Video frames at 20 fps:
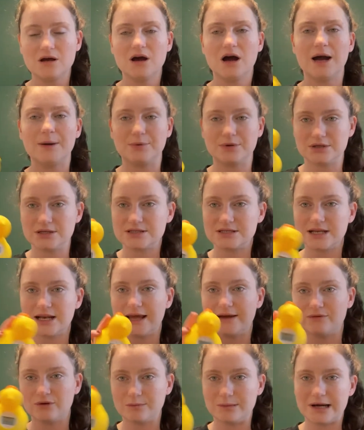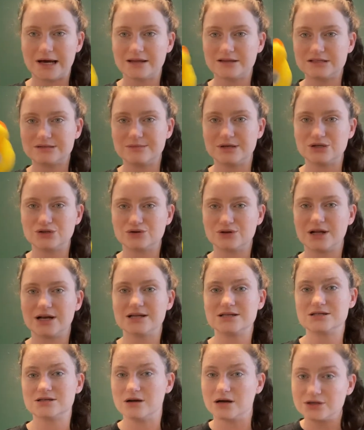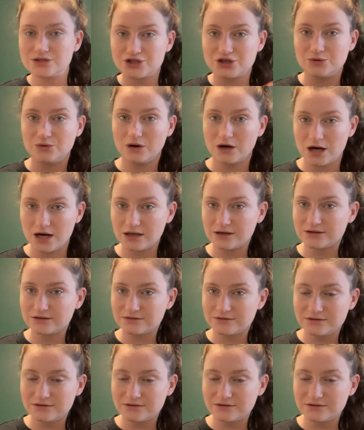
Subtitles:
I put this in every bath to make sure that it's not too hot.